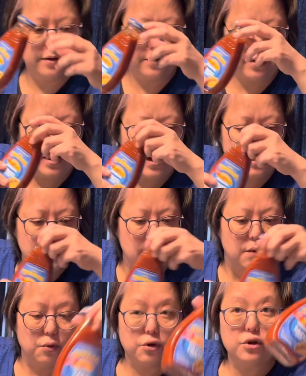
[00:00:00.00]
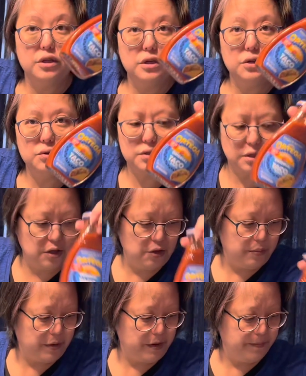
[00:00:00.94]
okay? We're gonna use a
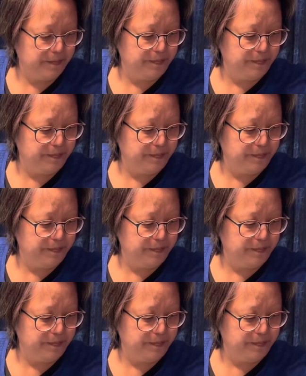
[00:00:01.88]
little bit.